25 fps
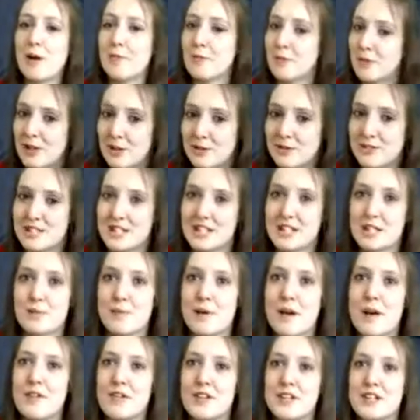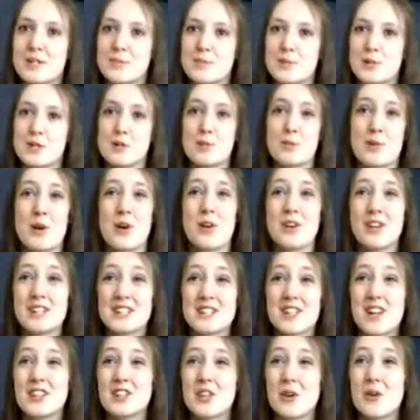what everyone else thinks about this, but to be
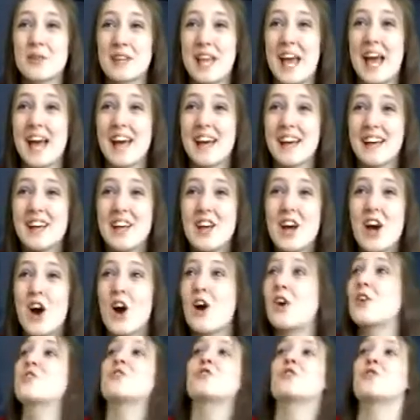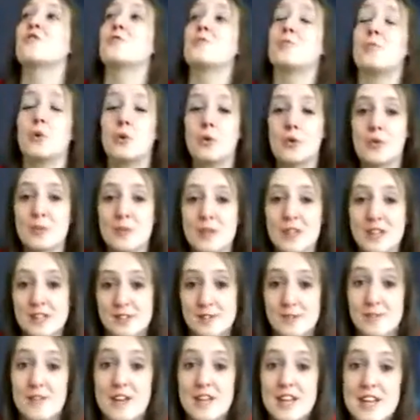honest, I don't care. R-Truth bores me
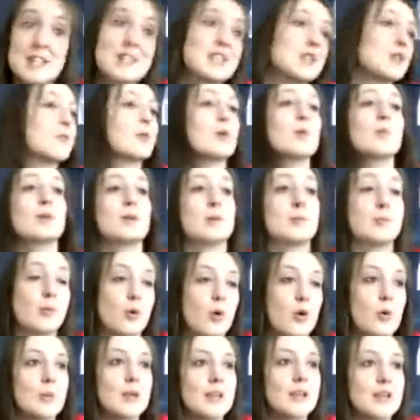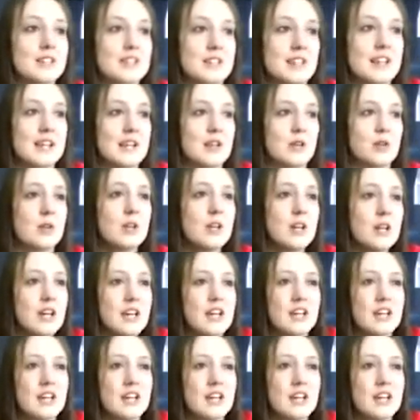as a face, he'll probably bore me as a heel.